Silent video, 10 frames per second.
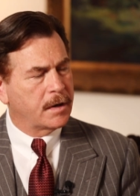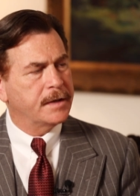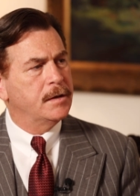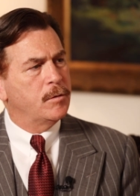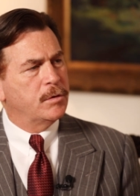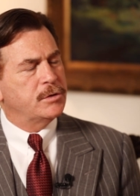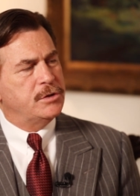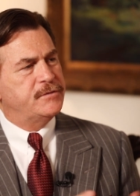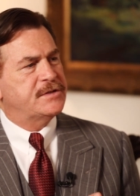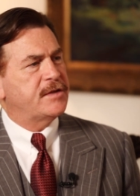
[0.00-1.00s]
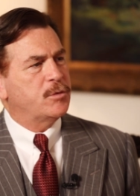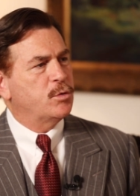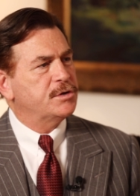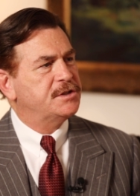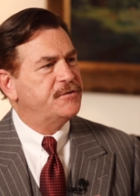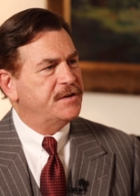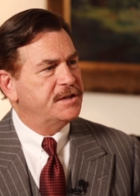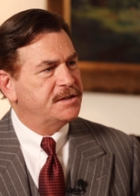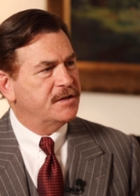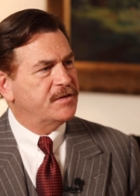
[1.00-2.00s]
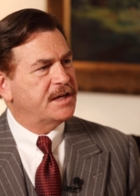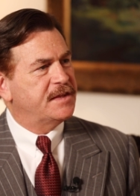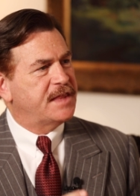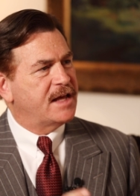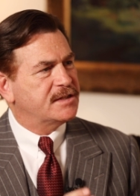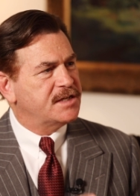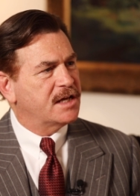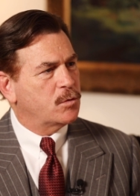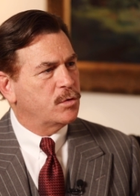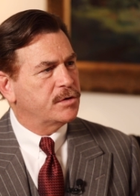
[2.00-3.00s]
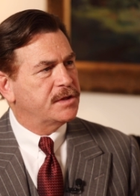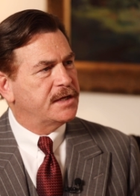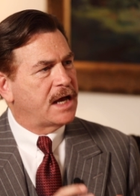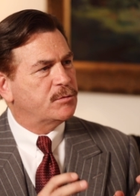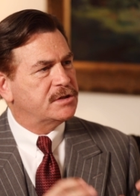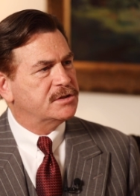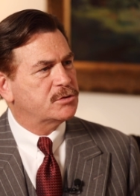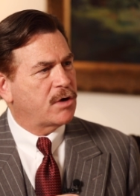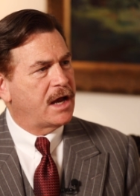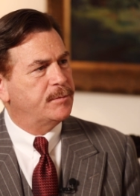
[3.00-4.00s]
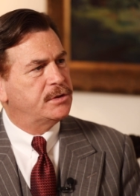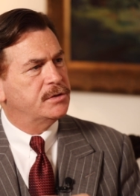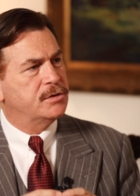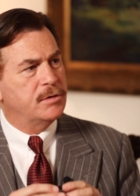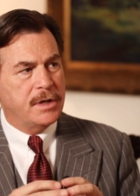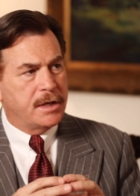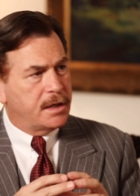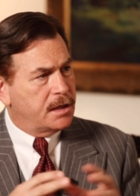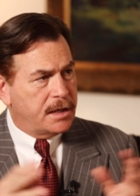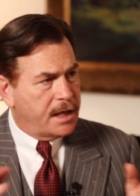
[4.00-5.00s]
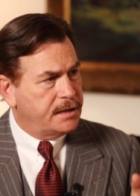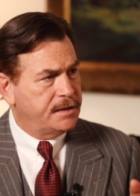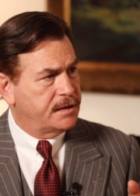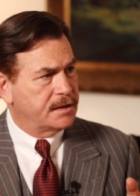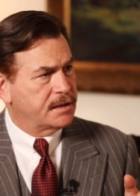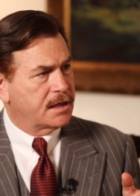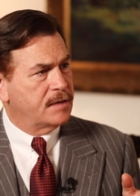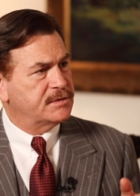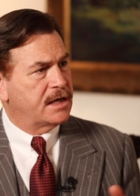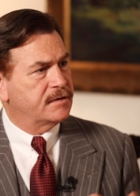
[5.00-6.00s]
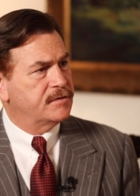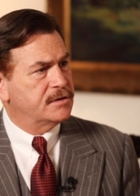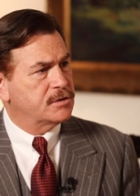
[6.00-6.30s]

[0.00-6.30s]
Right. Well, you said the word definitive, and that's not a word that I would ascribe to anything that comes out of the